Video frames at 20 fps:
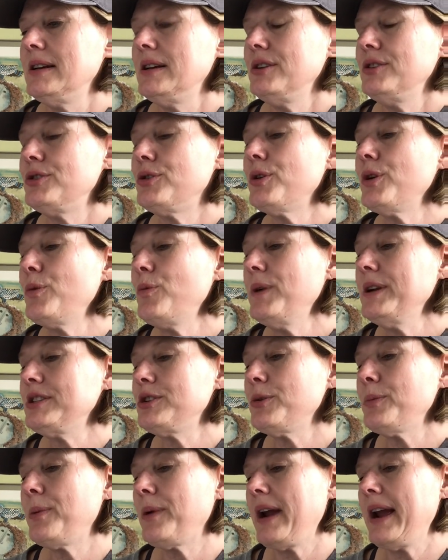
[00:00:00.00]
During
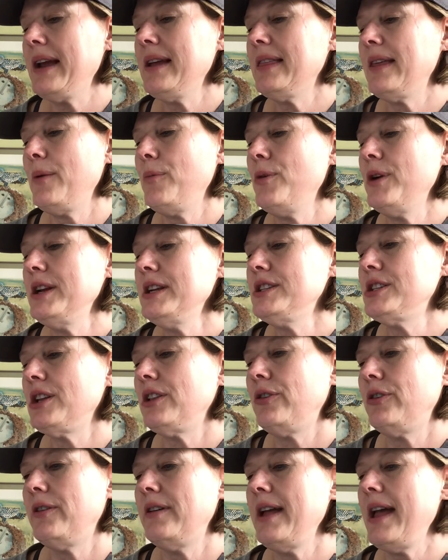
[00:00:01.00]
winter break, they wanted to
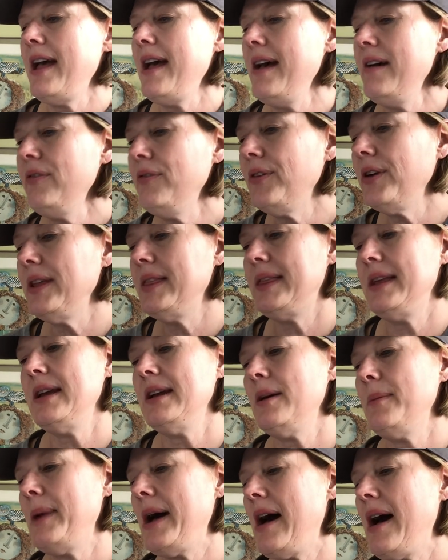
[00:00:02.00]
learn everything
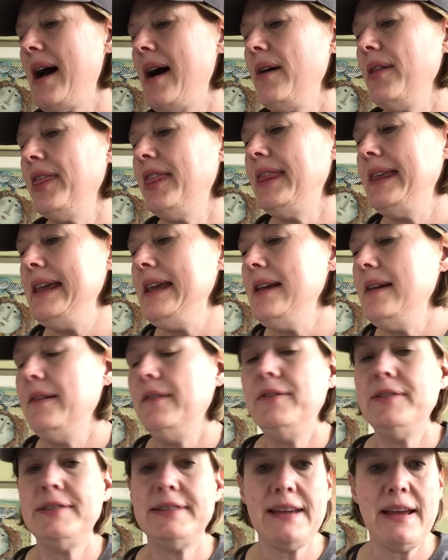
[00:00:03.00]
about how
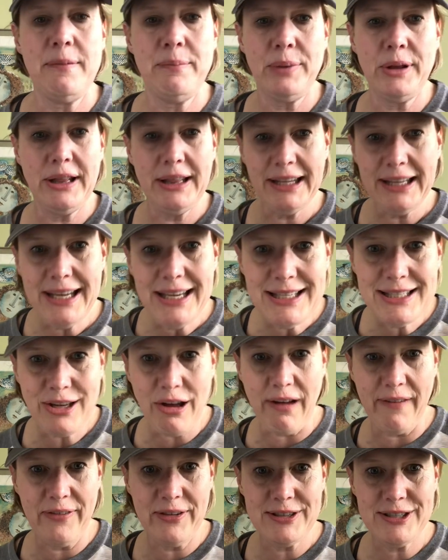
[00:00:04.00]
thieves and police
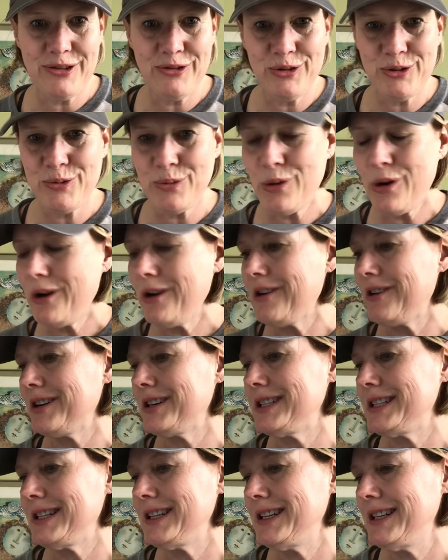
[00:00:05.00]
officers
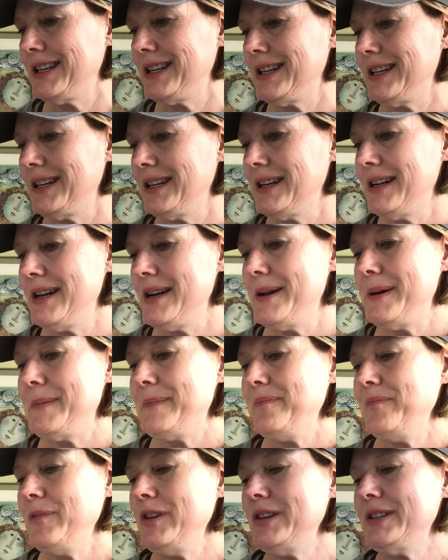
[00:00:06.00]
worked.
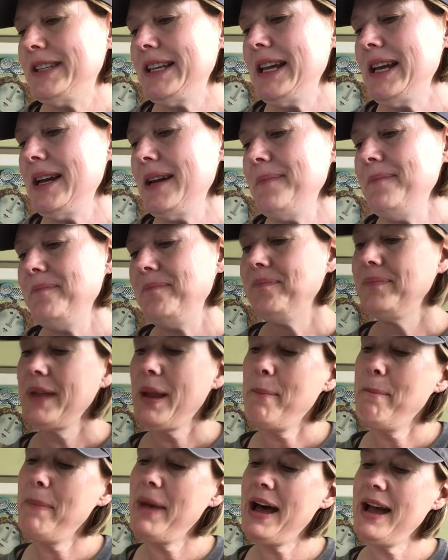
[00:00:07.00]
You see,
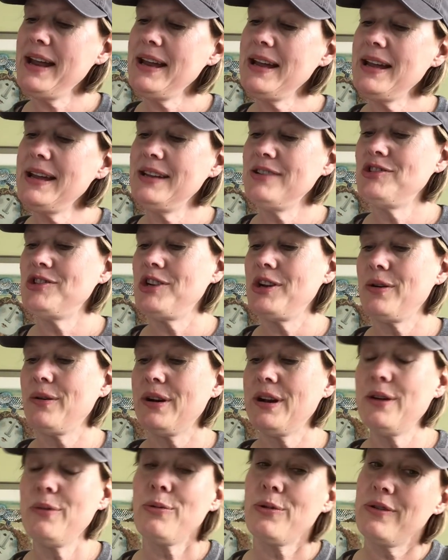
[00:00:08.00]
Maya and
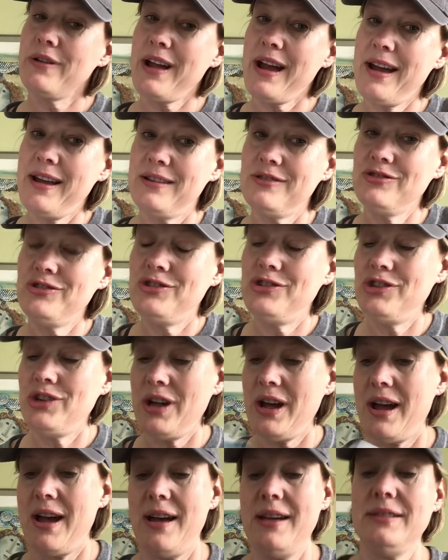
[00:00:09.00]
Jerry were not
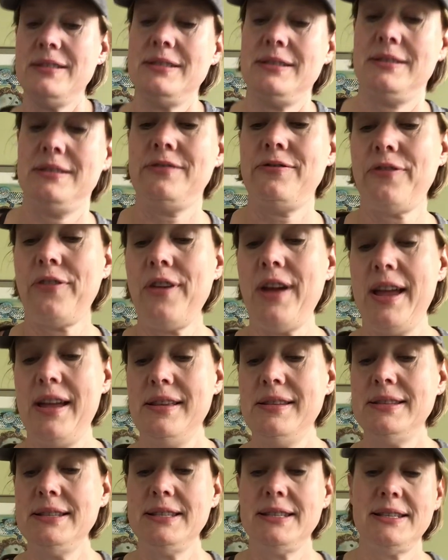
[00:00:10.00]
just
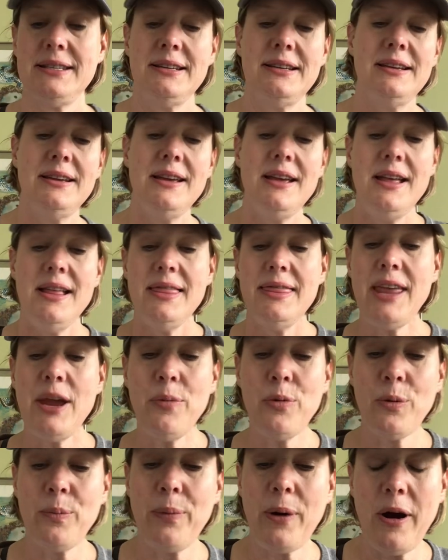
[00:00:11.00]
friends. They
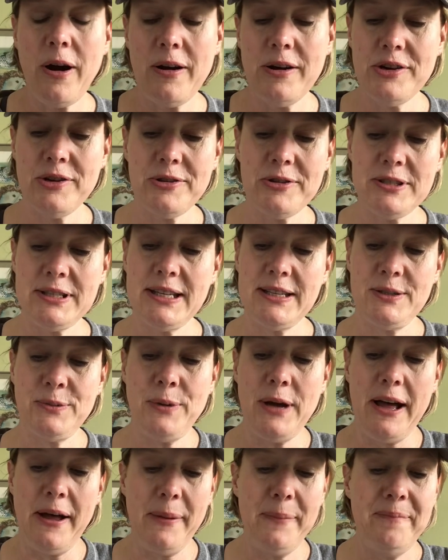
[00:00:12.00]
were partners as
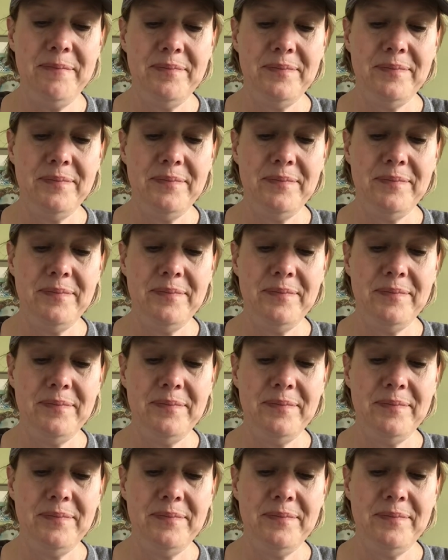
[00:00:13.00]
well.